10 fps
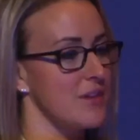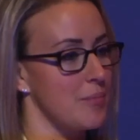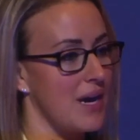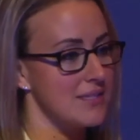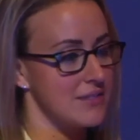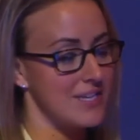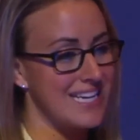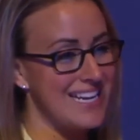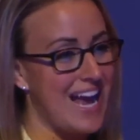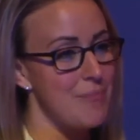the puzzle. It
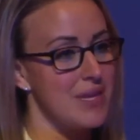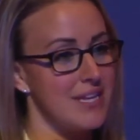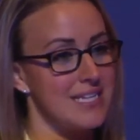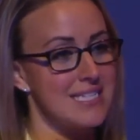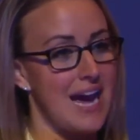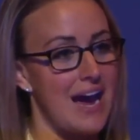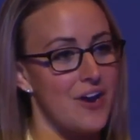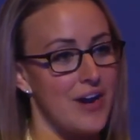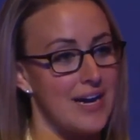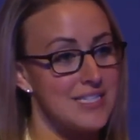cannot be the
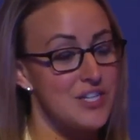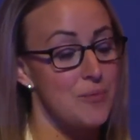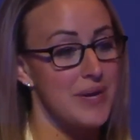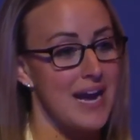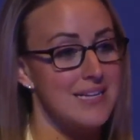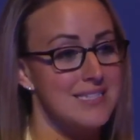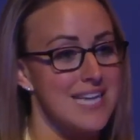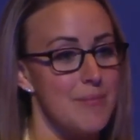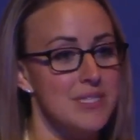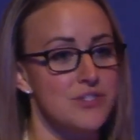entire answer, but as
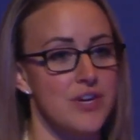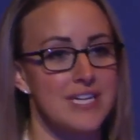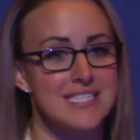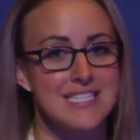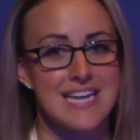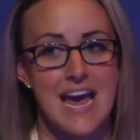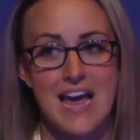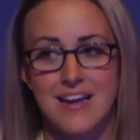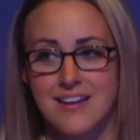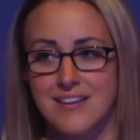demonstrated
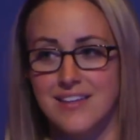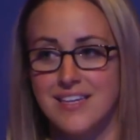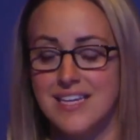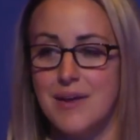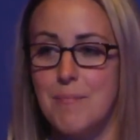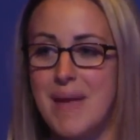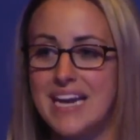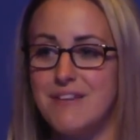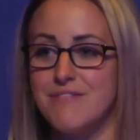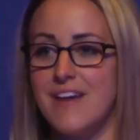today,
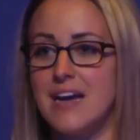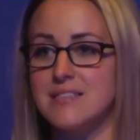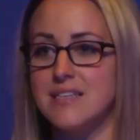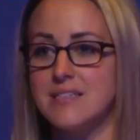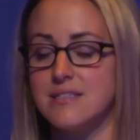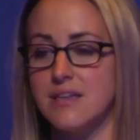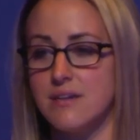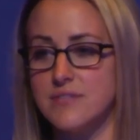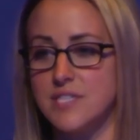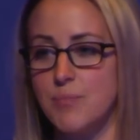many facets
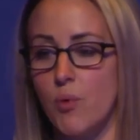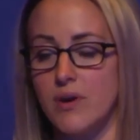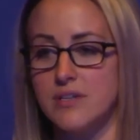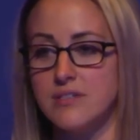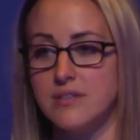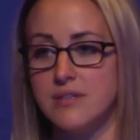of sport